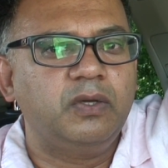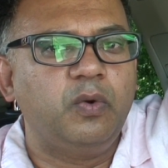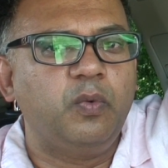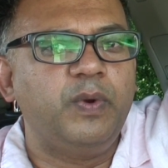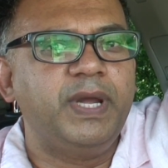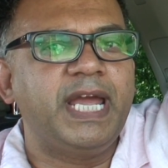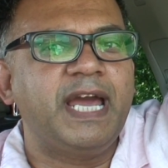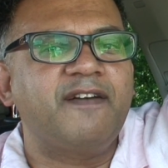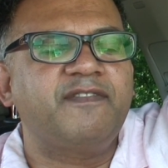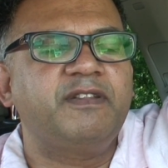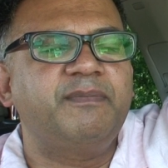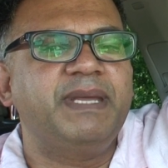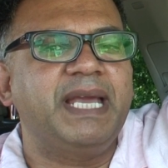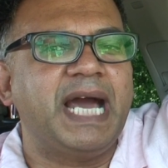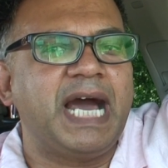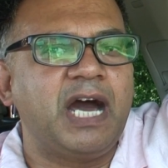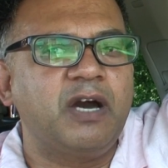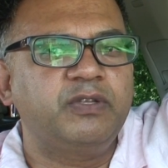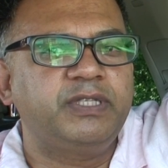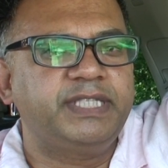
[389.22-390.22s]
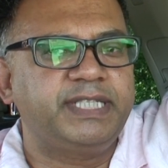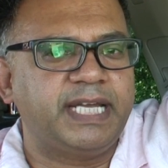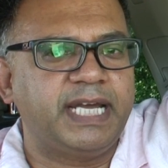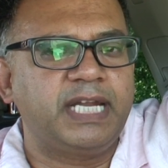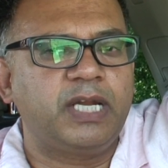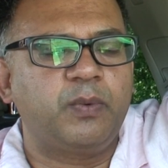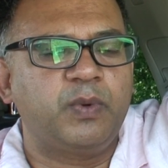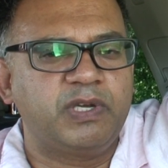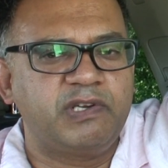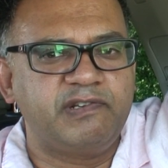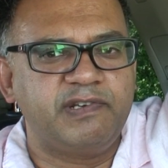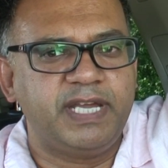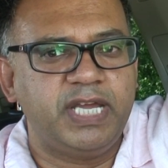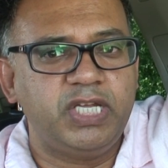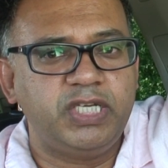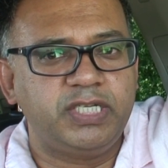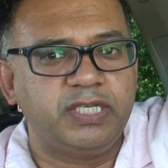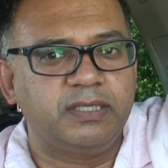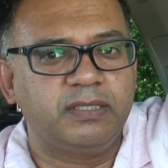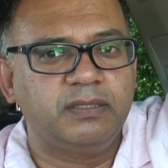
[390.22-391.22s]
we have to be outside our
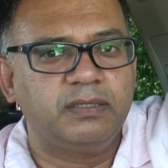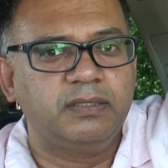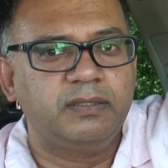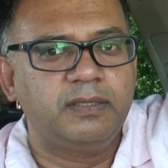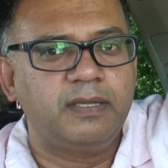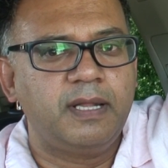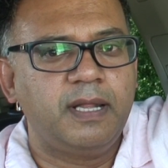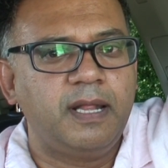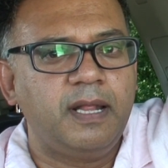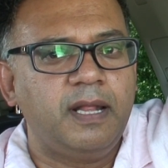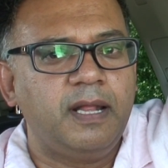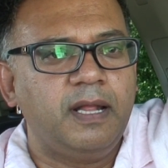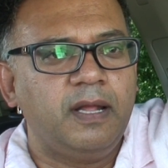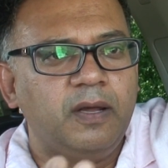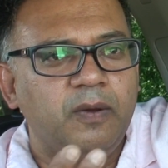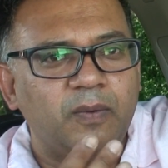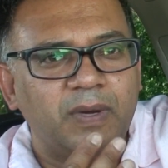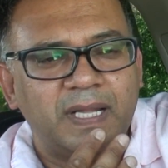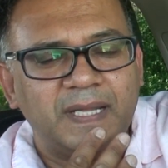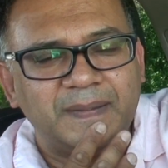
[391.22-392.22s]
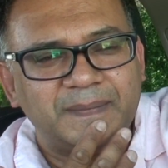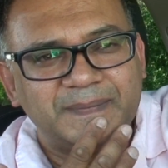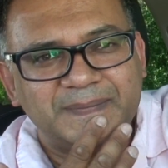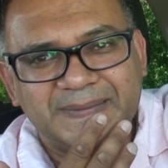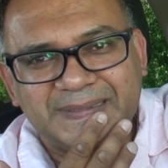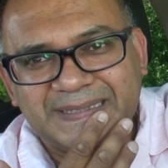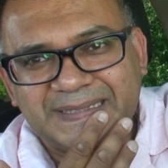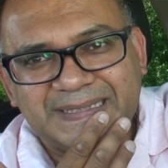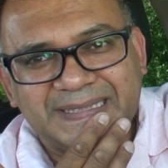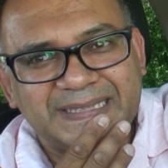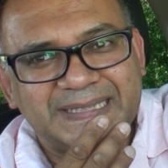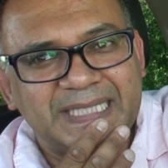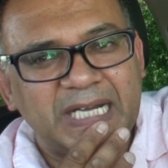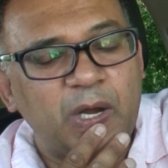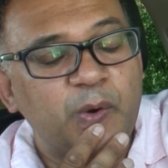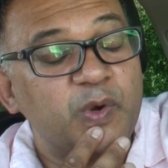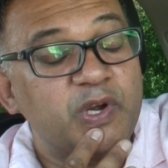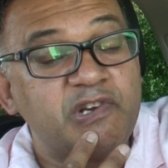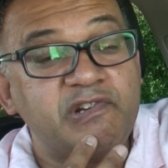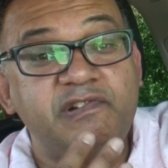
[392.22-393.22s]
creation. Well,
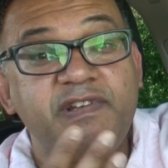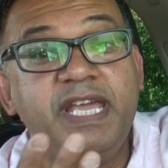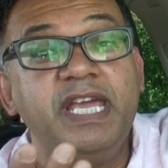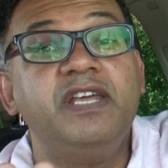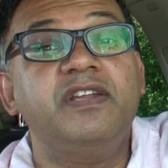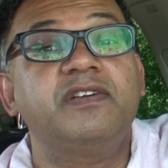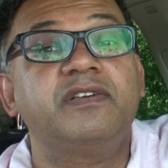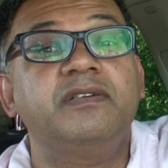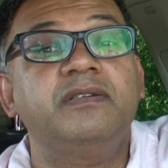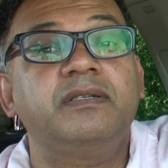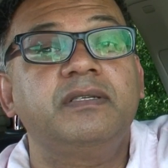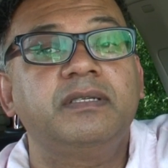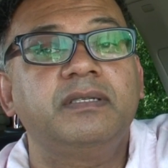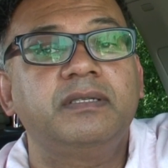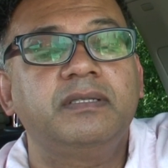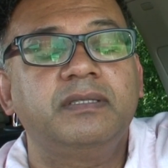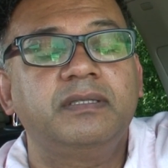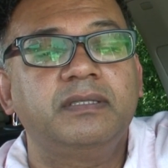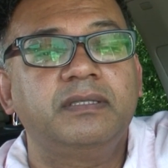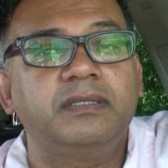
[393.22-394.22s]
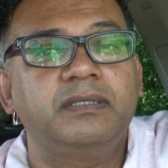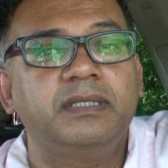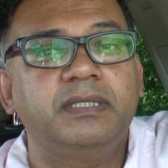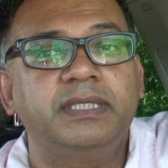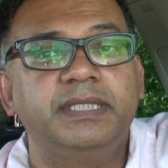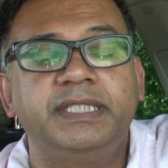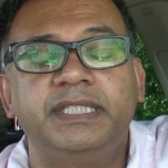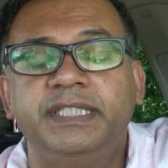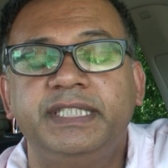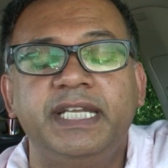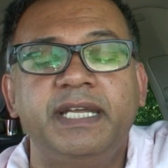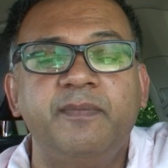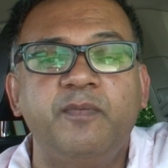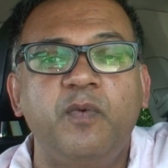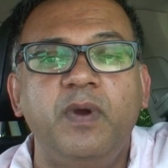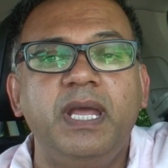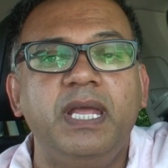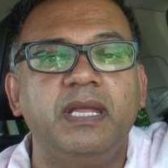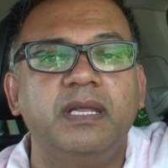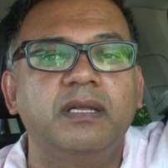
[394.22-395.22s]
our Creator is the same
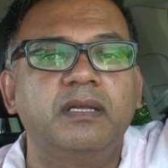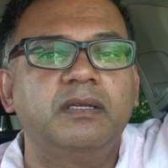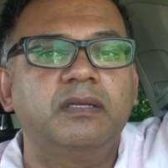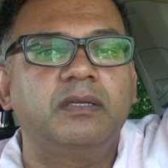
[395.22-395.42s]
way.